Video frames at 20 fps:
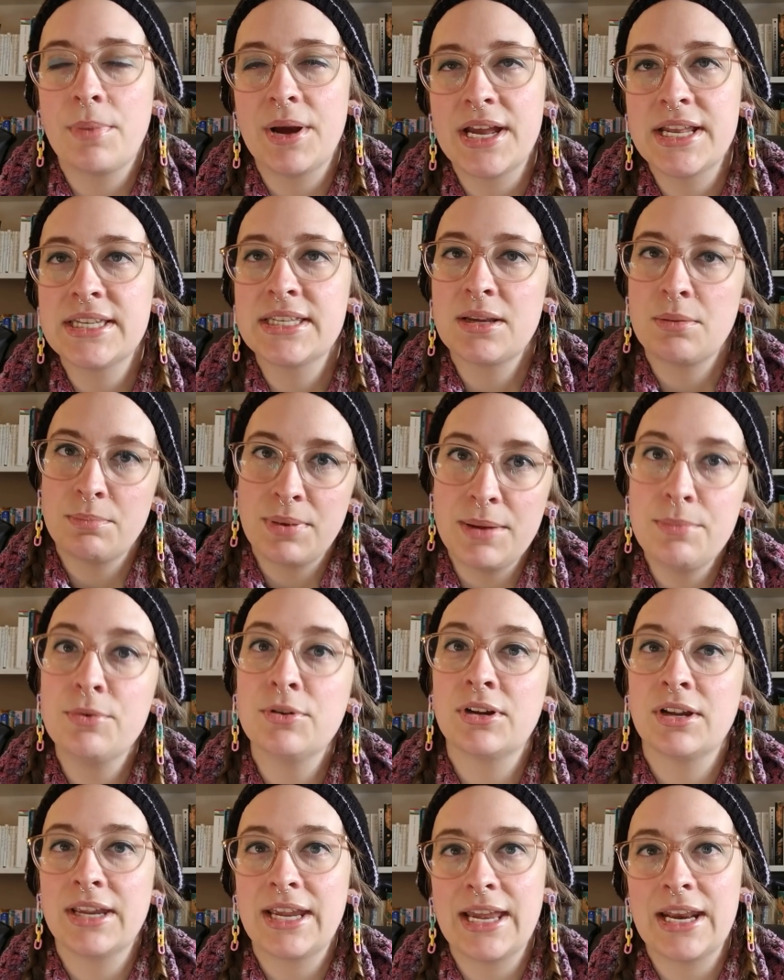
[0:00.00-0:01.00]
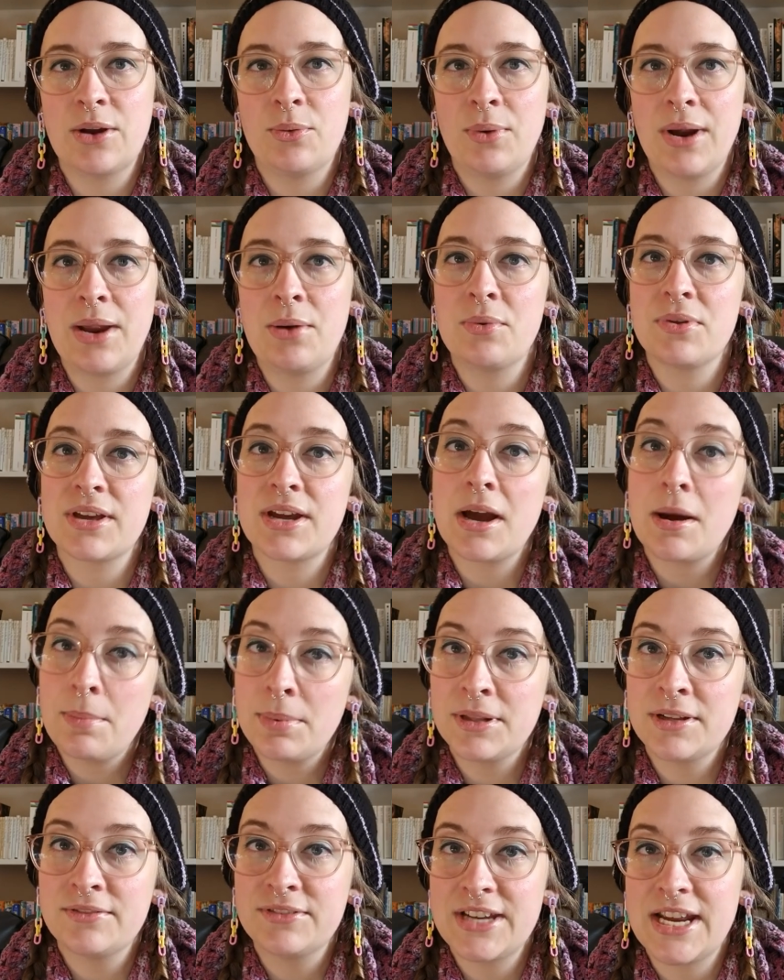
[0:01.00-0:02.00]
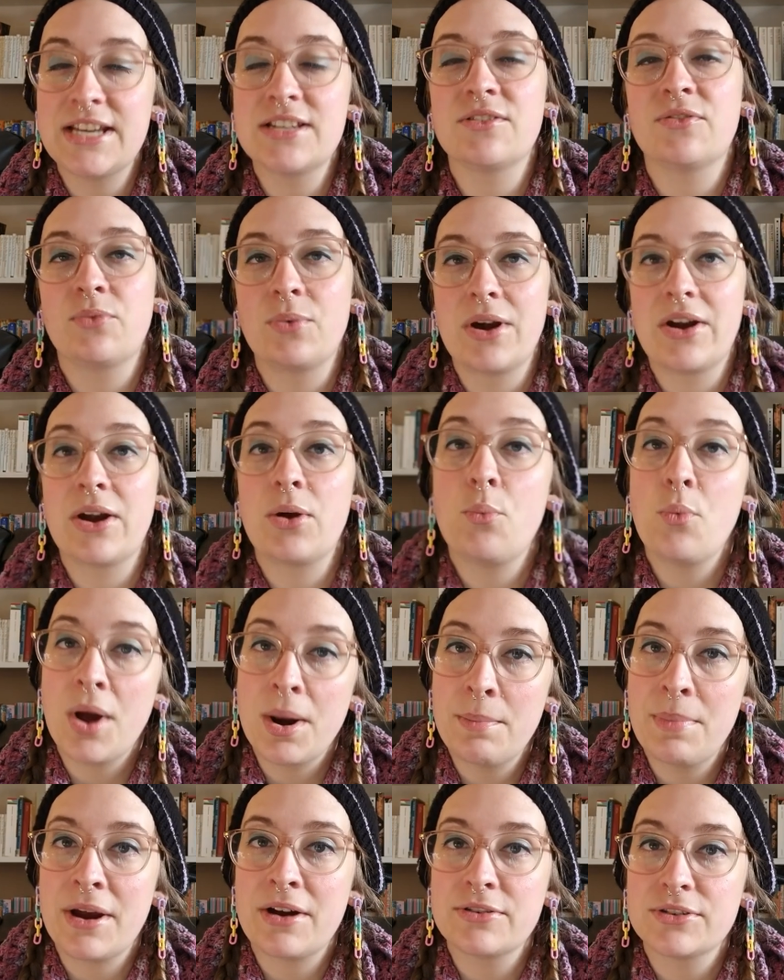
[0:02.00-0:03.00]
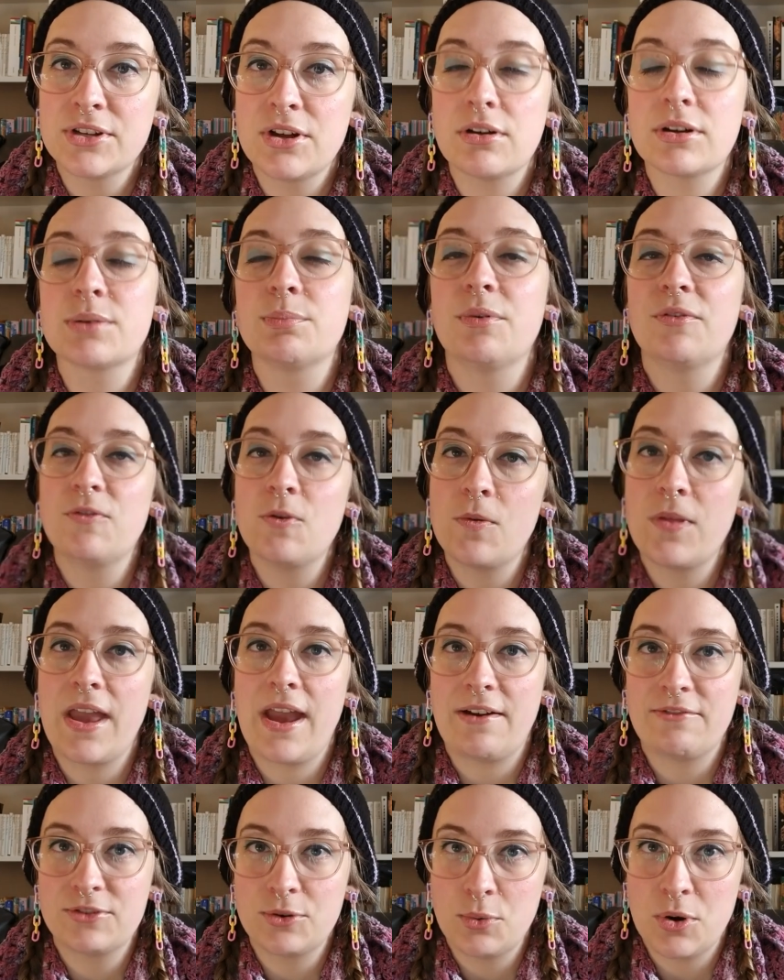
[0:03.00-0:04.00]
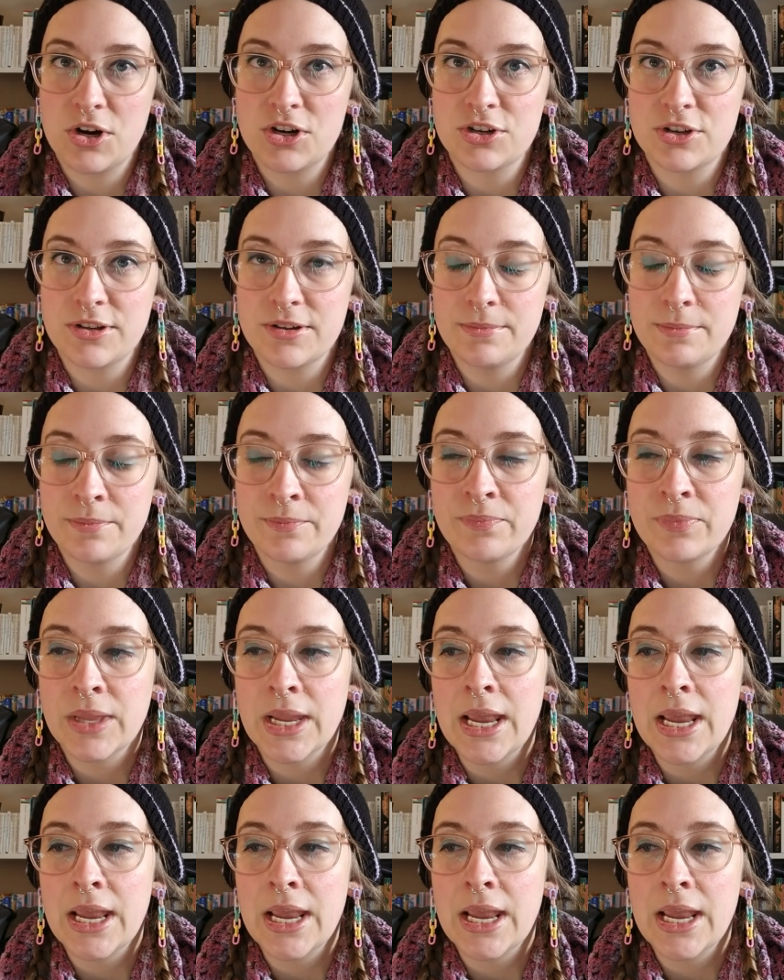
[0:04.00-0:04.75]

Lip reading: but some people can get away with a couple of days of wearing one pair of socks before they have to wash them.